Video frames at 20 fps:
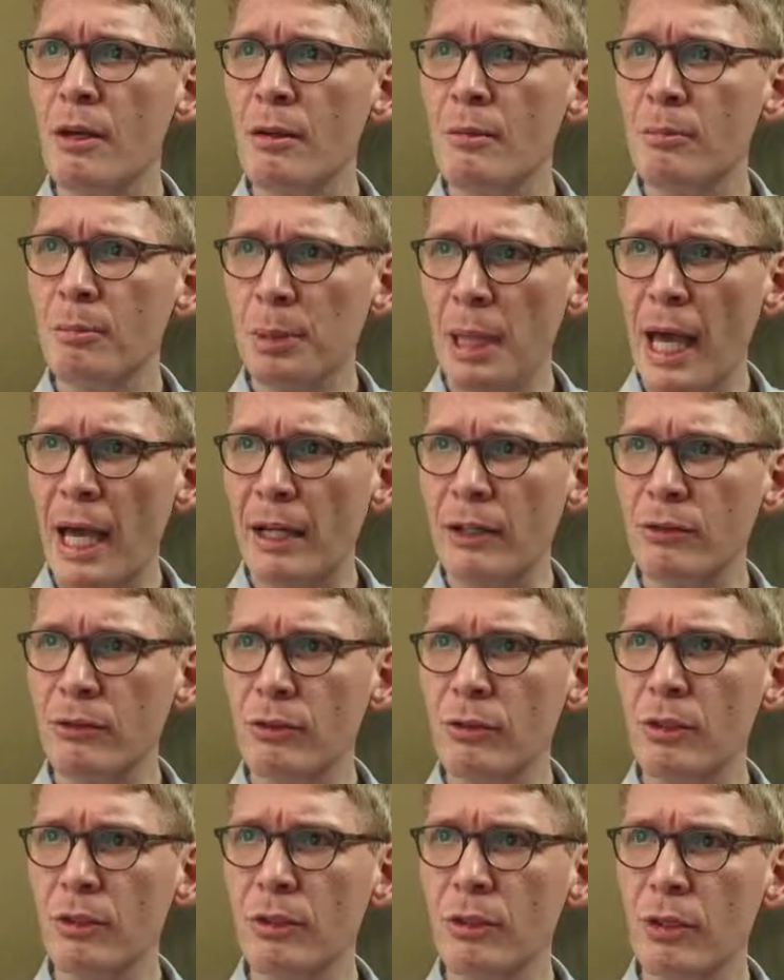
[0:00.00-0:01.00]
Blacks,
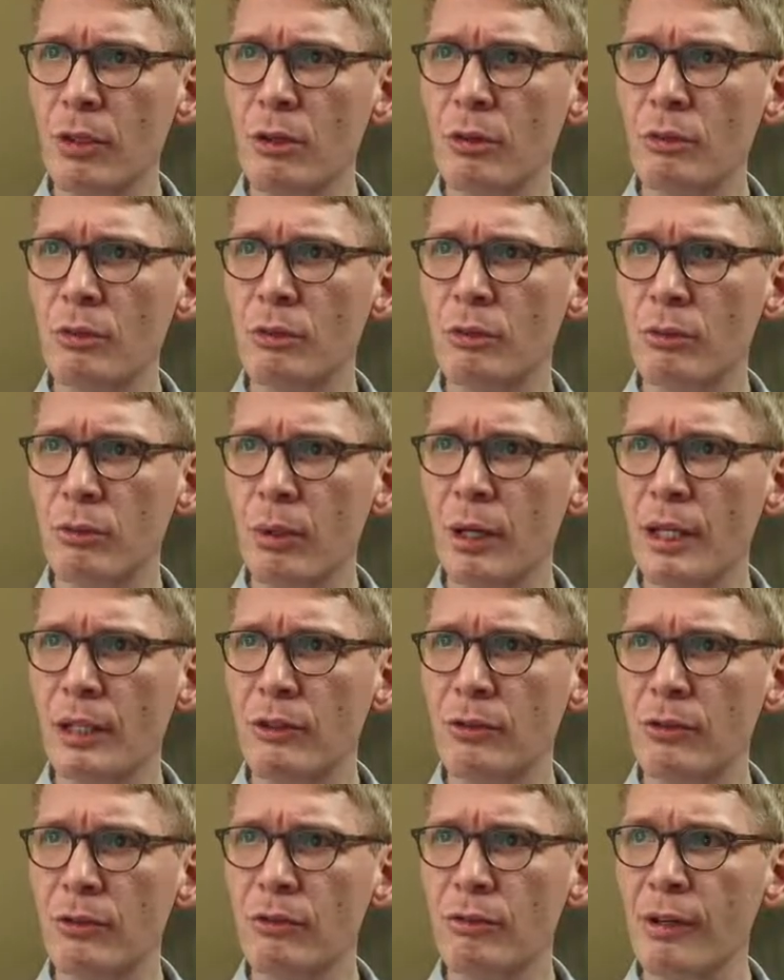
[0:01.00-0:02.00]
Cone
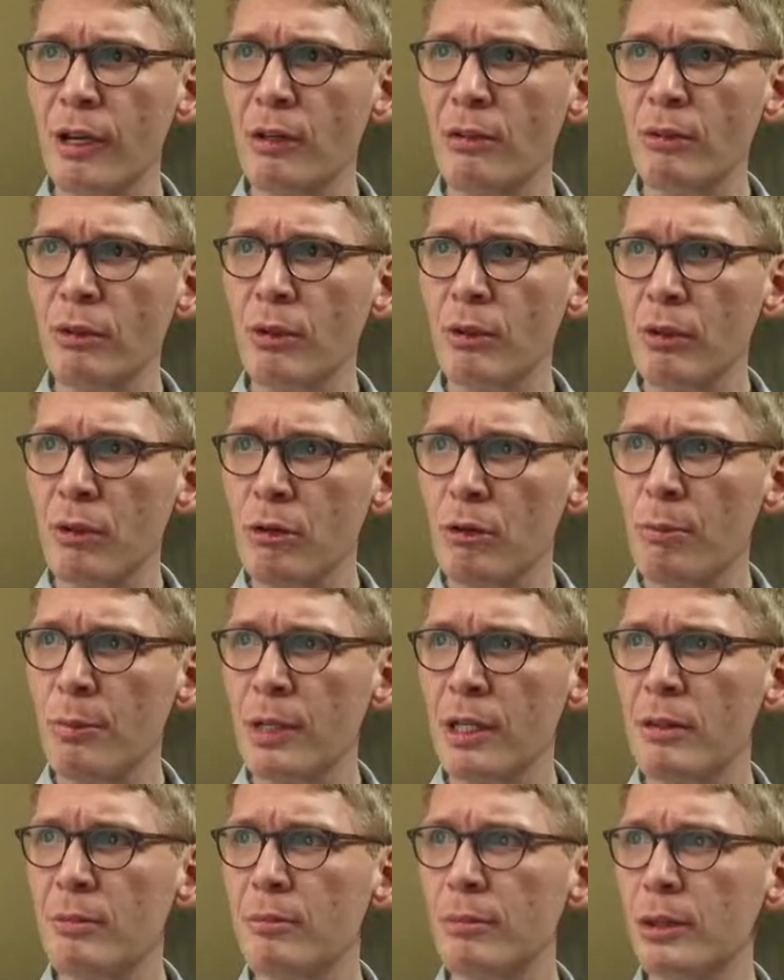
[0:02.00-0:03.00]
writes, found hope
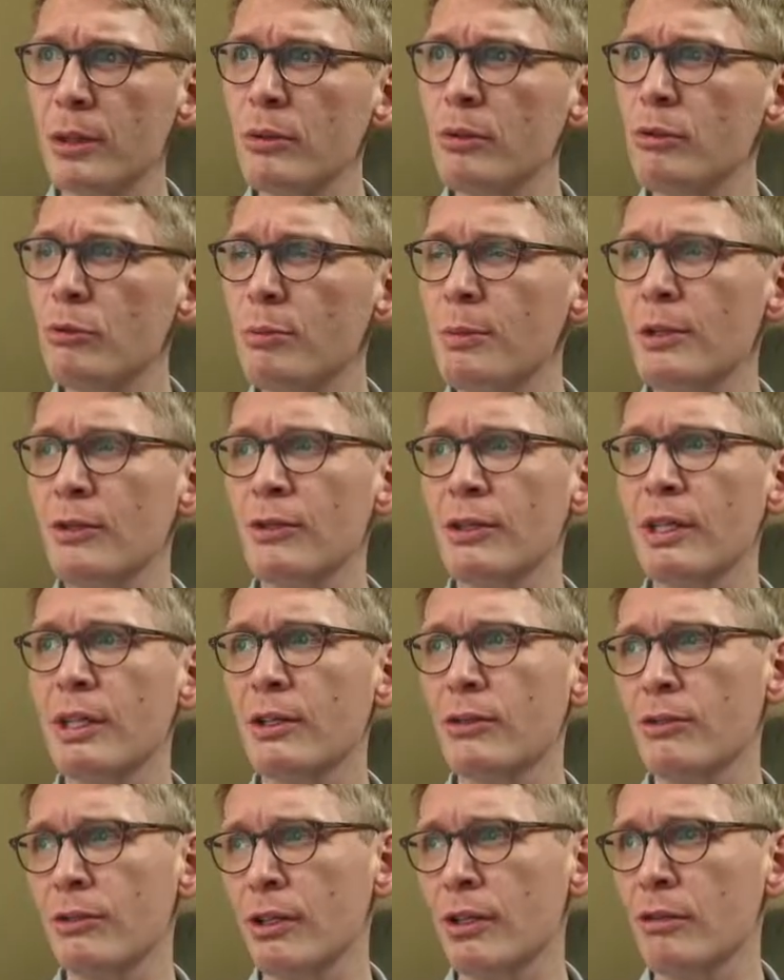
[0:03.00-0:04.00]
in blues music
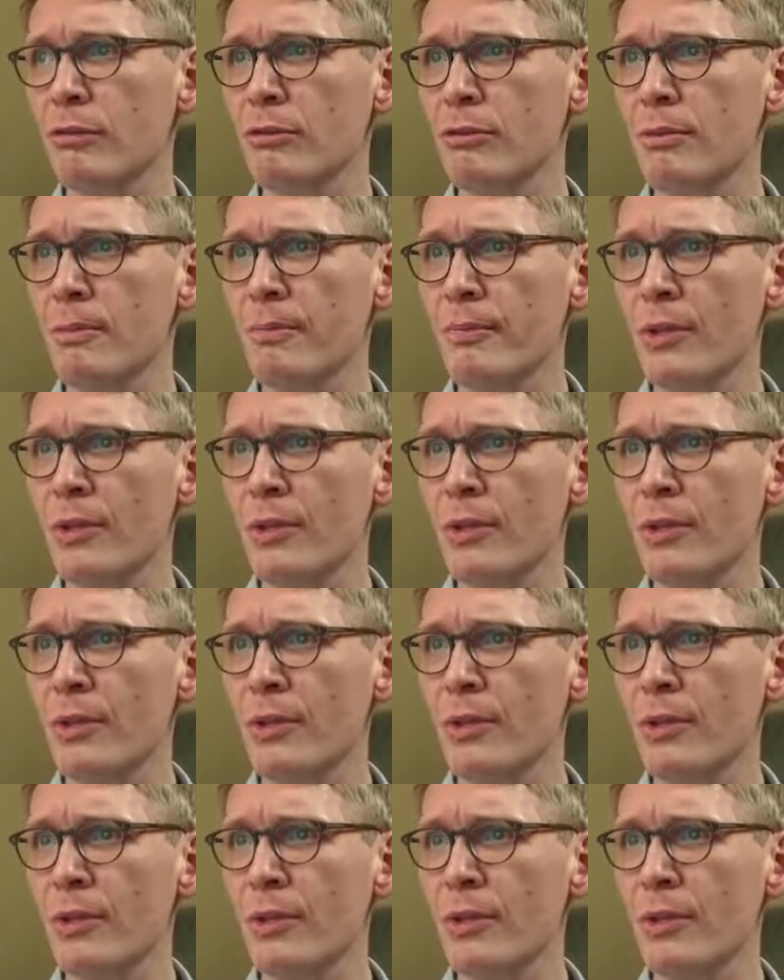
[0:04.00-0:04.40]
itself,